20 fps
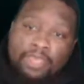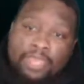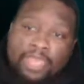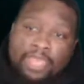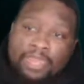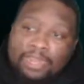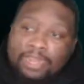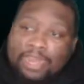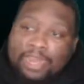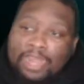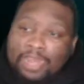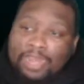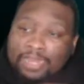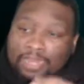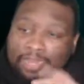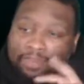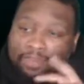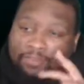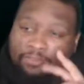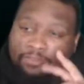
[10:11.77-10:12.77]
and then I
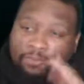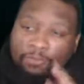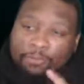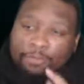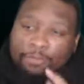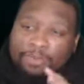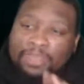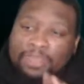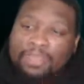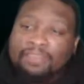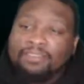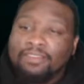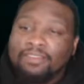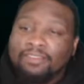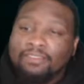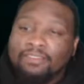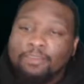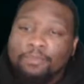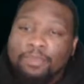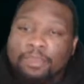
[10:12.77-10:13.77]
need two
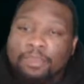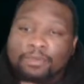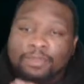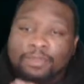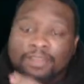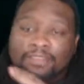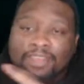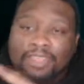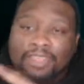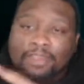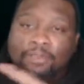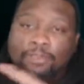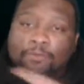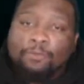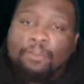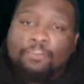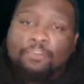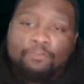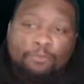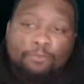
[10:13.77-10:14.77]
pieces to be able to take it to
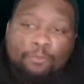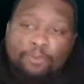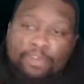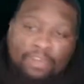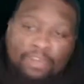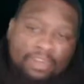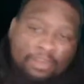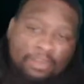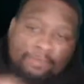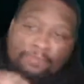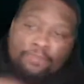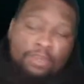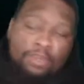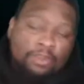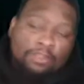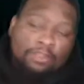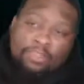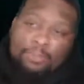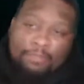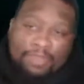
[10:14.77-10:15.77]
Rushmore to, to you
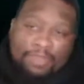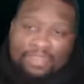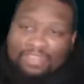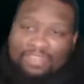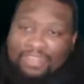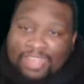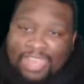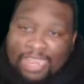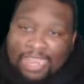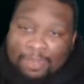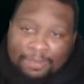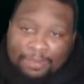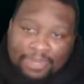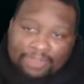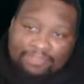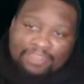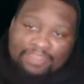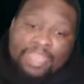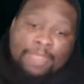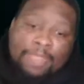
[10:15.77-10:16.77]
know to beat the game and
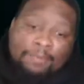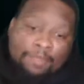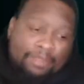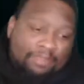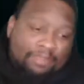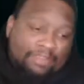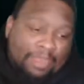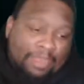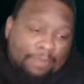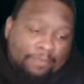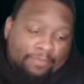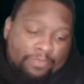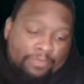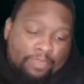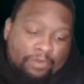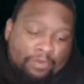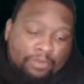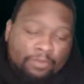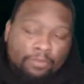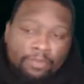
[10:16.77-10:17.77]
escape it because I'm you
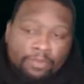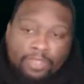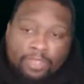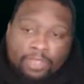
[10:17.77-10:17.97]
know